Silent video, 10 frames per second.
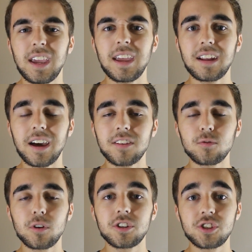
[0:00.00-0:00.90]
And I
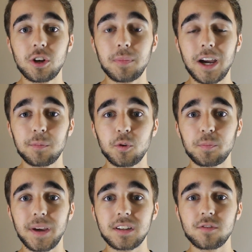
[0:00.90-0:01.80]
just wanted to share my
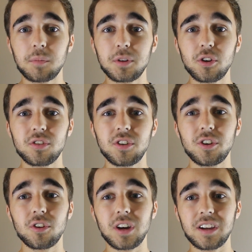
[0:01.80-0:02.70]
perspective. I'm curious to
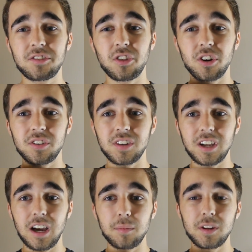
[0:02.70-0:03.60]
hear your guys' thoughts in
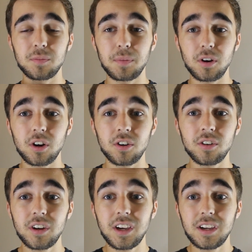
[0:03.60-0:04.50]
the comments
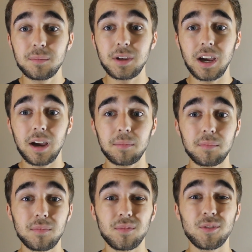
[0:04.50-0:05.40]
below.
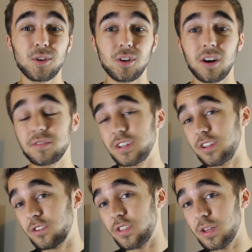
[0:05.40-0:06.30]
I would love to
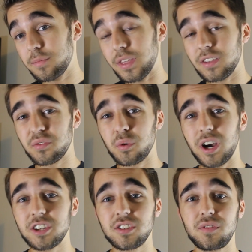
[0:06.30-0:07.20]
hear them. Thanks for
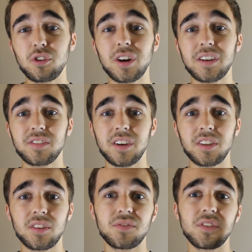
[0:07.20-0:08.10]
watching. If you guys
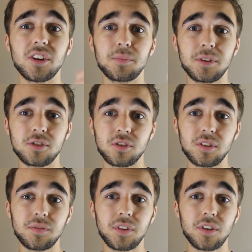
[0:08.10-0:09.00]
like this video, be sure to
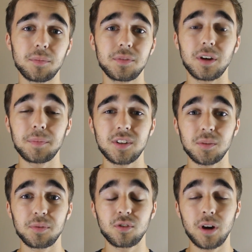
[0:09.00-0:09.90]
leave a thumbs up and
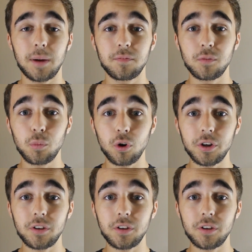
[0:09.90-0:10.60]
subscribe for more.